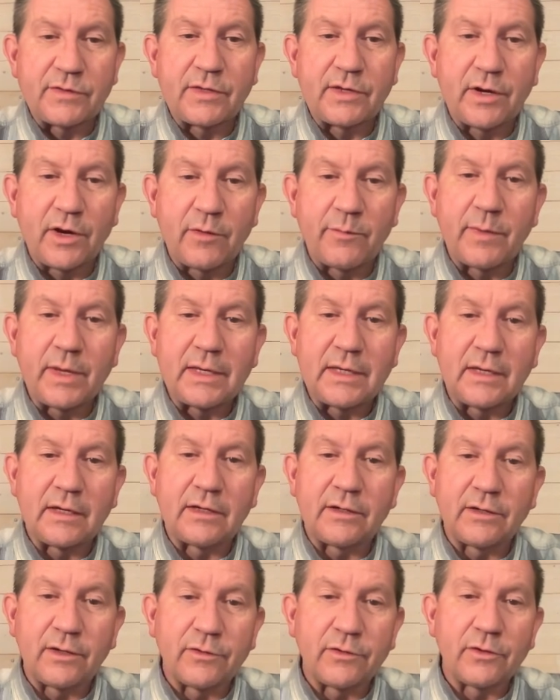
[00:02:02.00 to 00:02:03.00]
there making
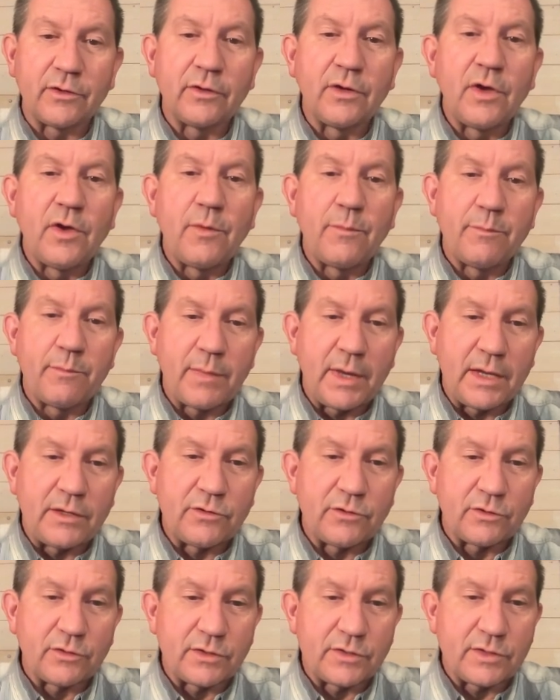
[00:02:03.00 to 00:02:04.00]
another
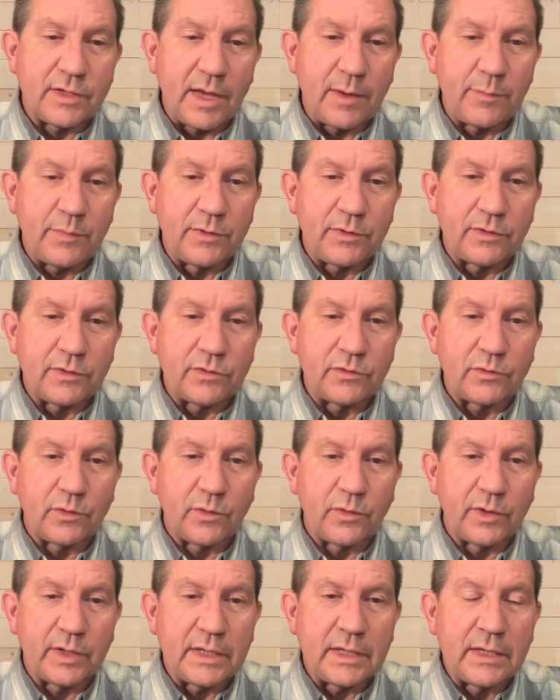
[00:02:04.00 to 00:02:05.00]
major step in the
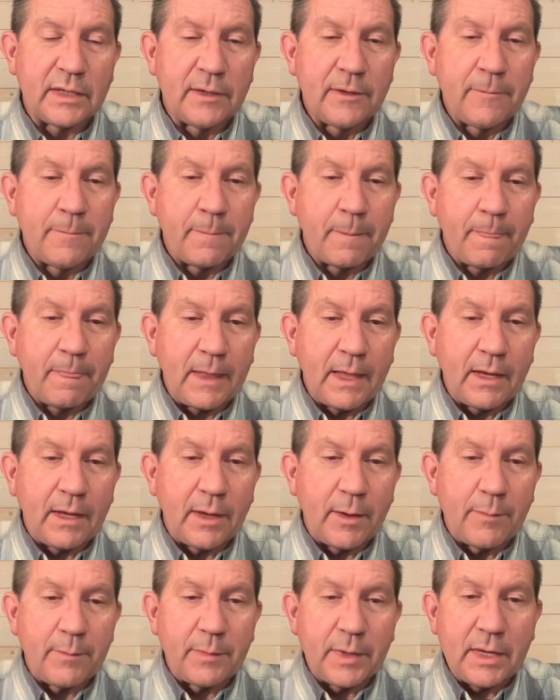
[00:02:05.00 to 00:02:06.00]
story.
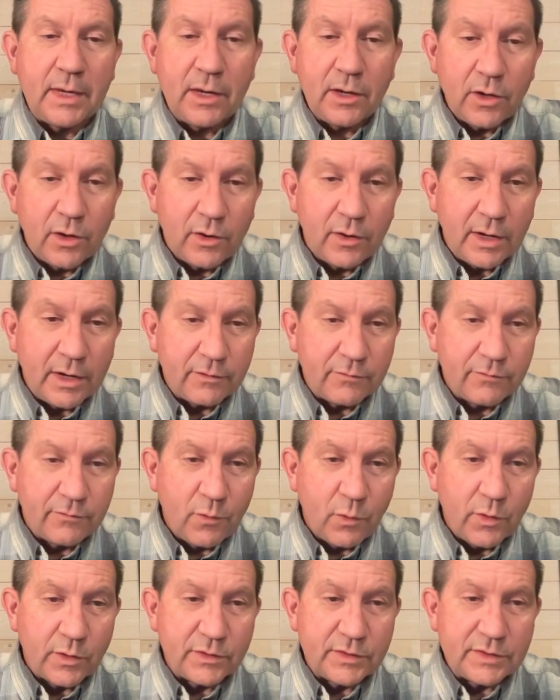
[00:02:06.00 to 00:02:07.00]
Here at
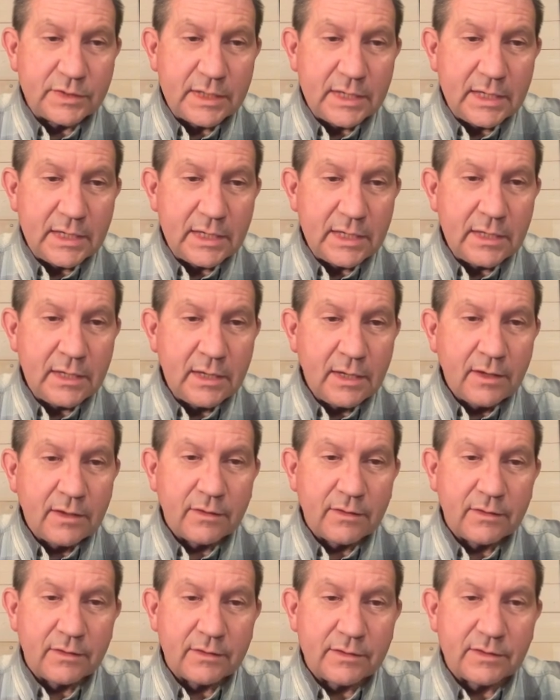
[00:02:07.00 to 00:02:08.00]
4c,
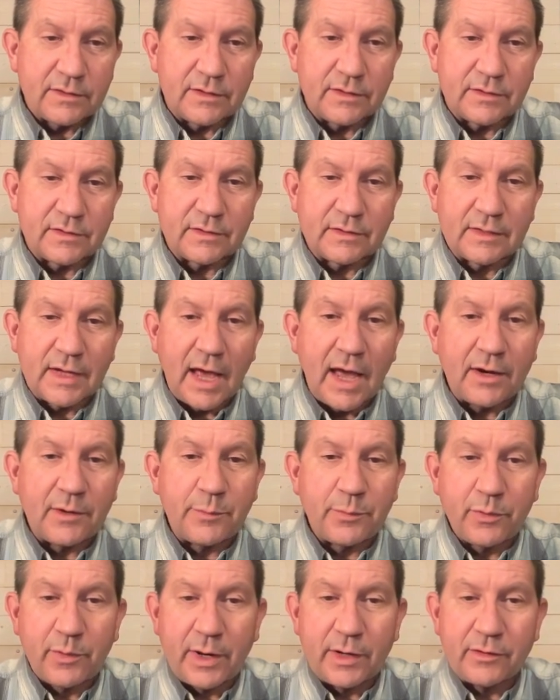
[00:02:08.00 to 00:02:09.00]
this is not a
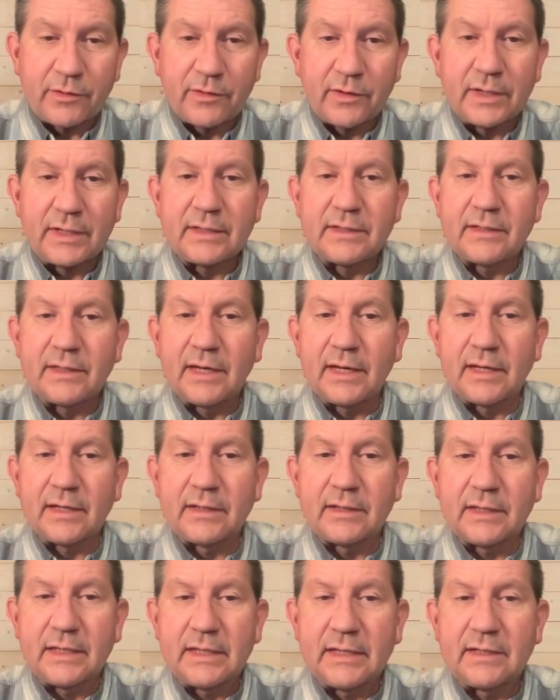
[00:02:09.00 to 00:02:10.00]
preterite,
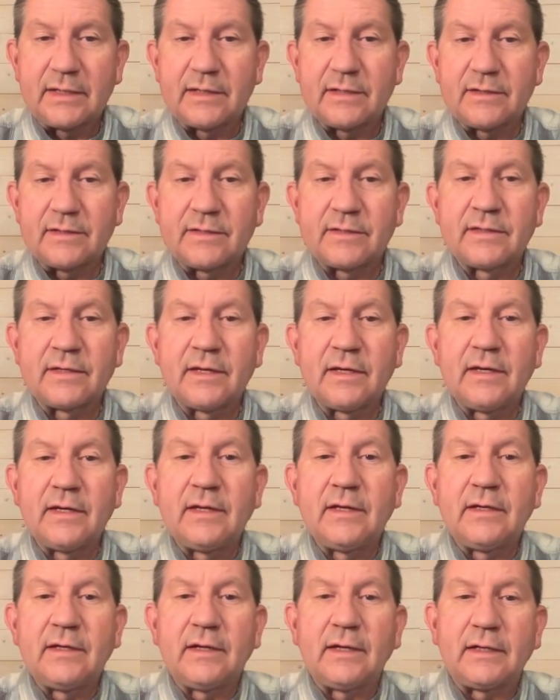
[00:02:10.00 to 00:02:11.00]
and it is
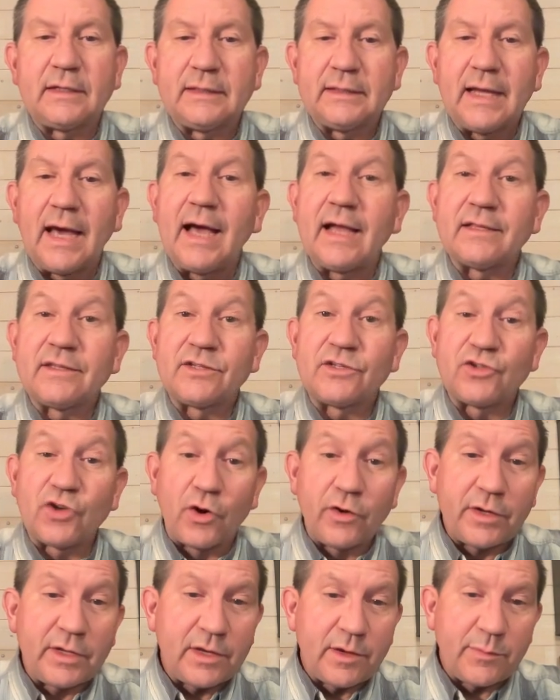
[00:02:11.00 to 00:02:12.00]
not
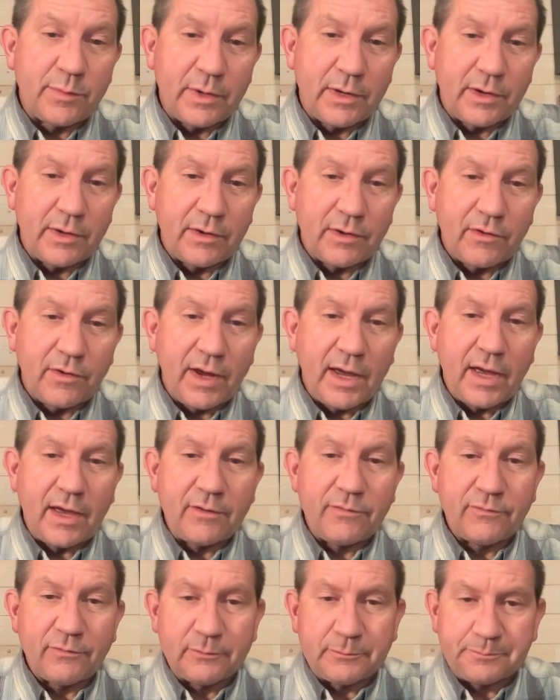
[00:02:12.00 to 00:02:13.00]
starting a
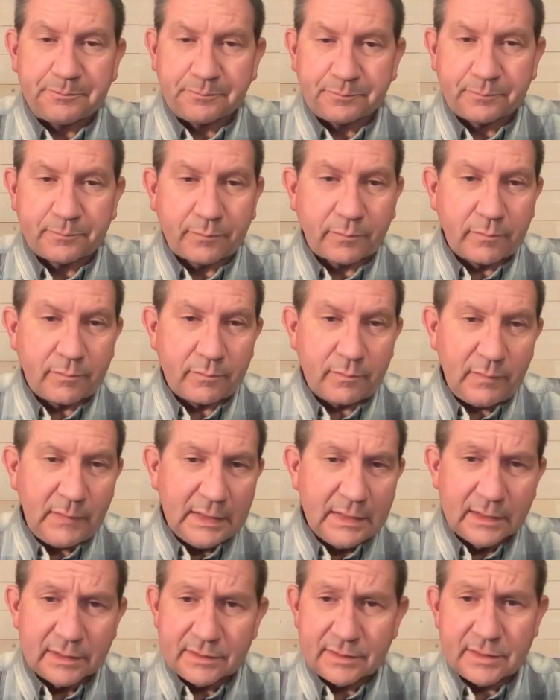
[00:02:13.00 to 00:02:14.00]
paragraph.
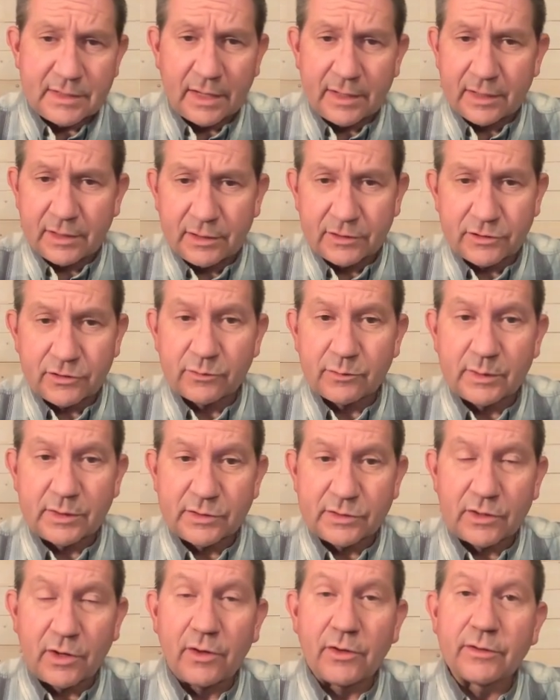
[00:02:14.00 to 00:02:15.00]
It's telling us a
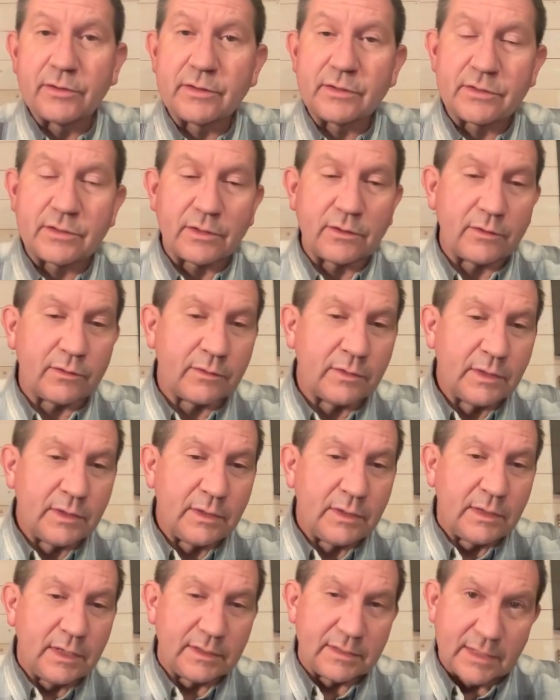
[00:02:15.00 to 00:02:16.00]
result, so
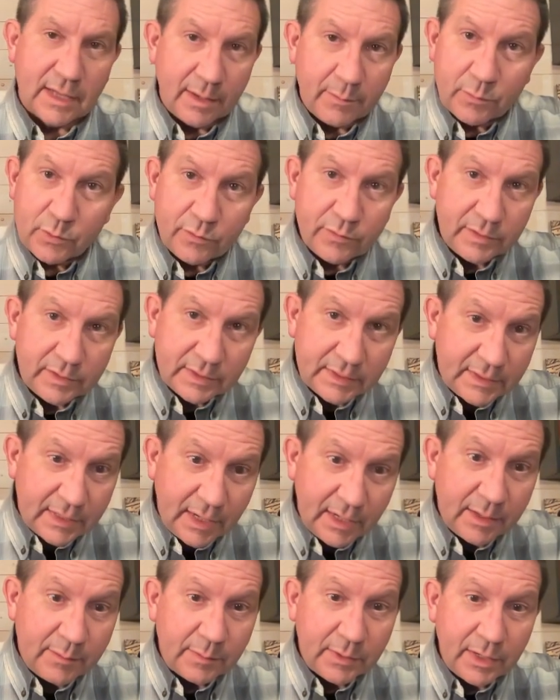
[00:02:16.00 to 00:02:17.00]
it's not moving the
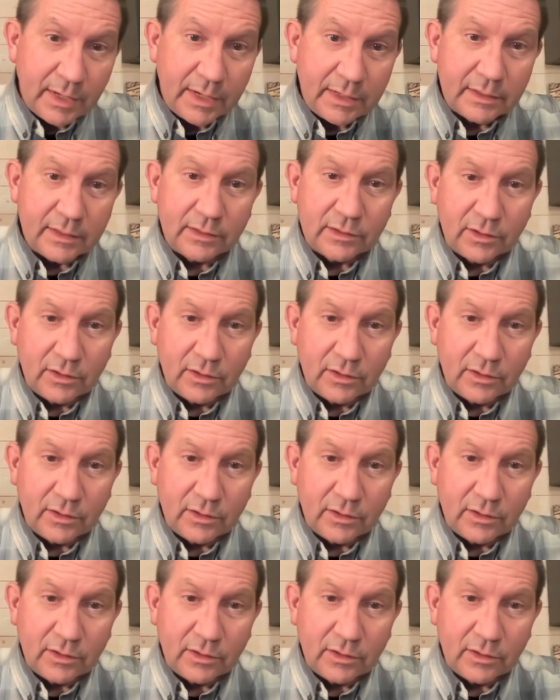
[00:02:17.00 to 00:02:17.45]
timeline